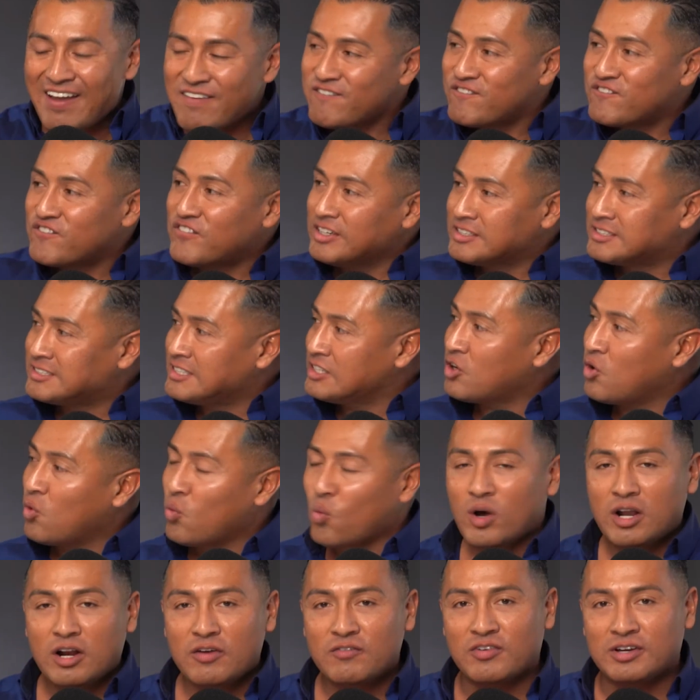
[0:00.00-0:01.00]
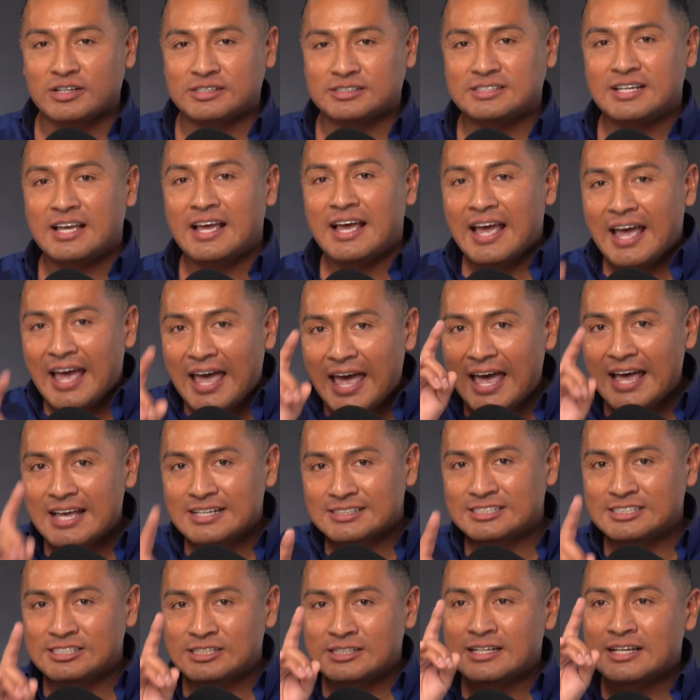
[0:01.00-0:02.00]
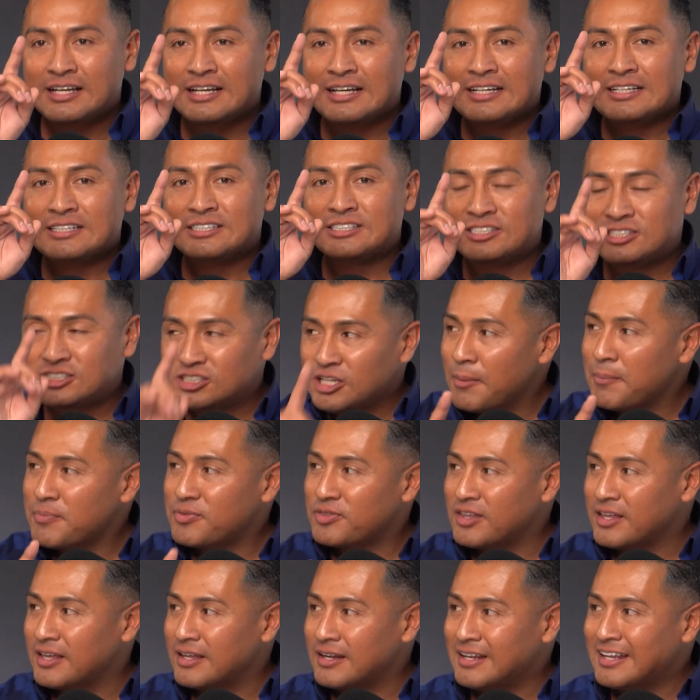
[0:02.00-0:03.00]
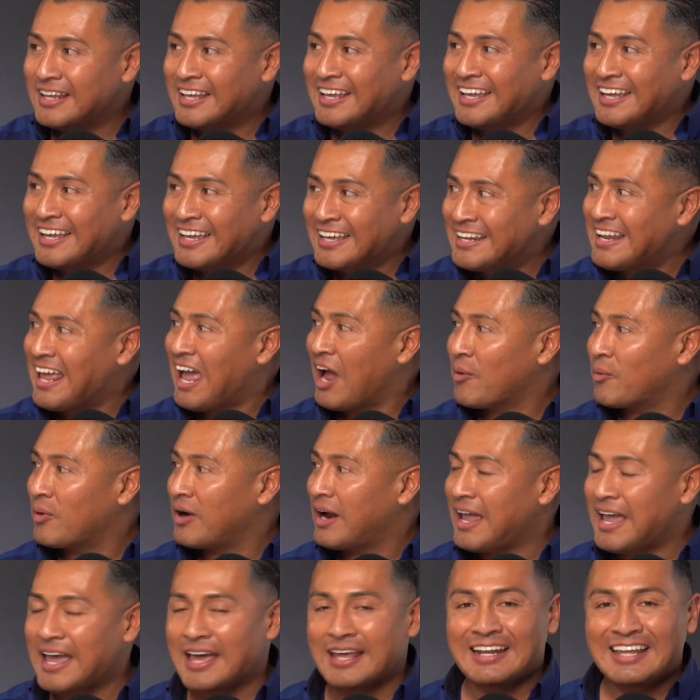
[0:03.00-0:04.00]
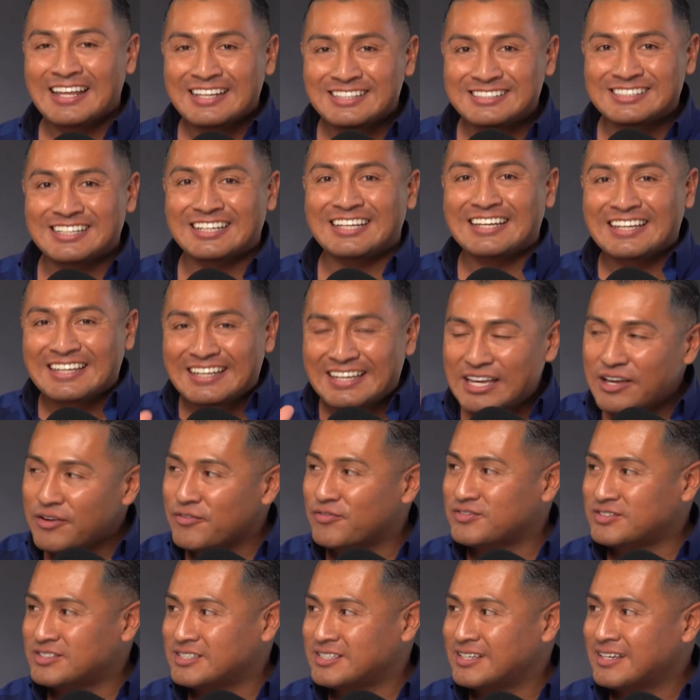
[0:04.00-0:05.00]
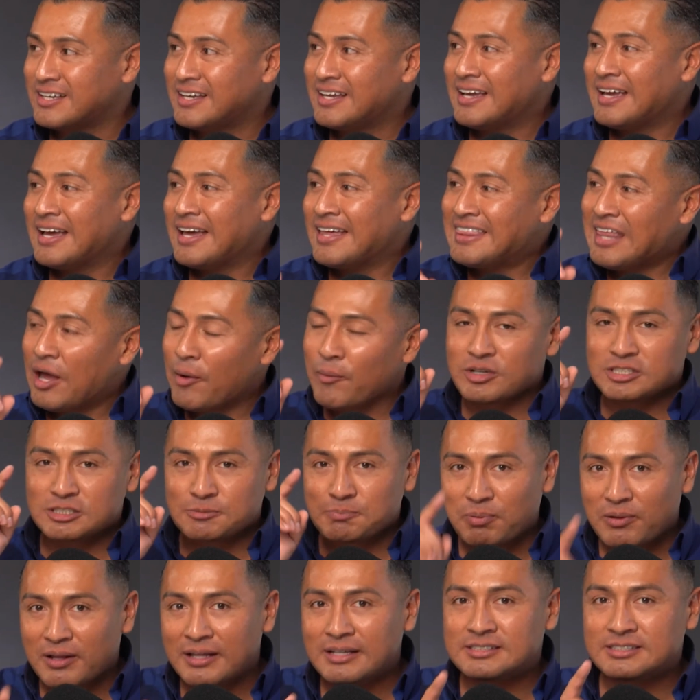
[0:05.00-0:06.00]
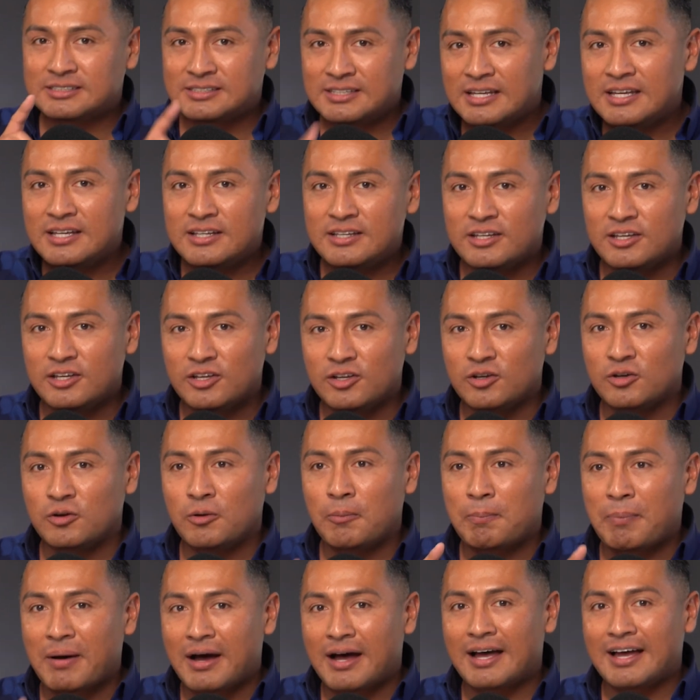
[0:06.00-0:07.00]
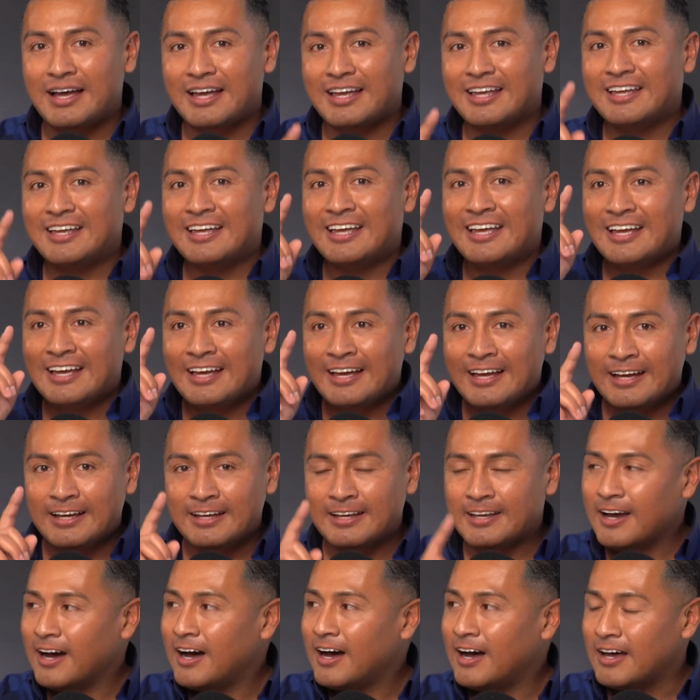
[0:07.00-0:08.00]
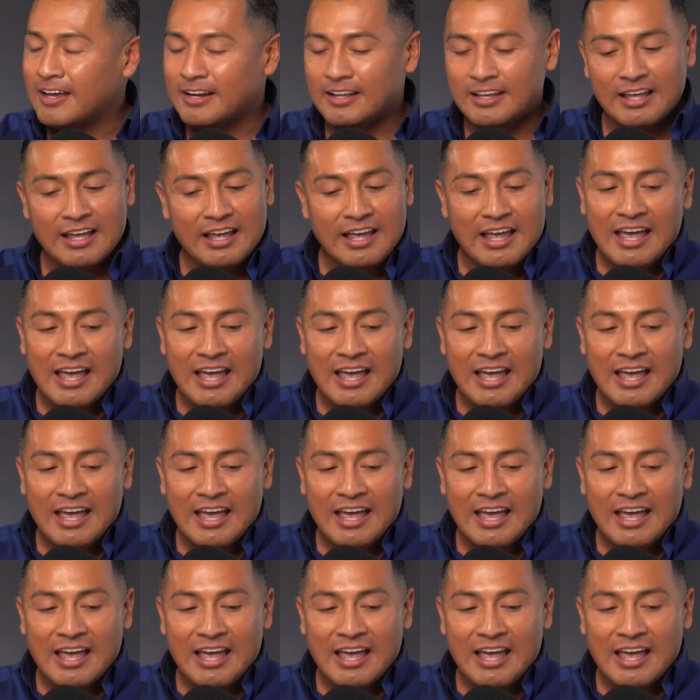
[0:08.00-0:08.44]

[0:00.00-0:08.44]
every single one of us has something in our hand. It's a gift that was placed in you by God.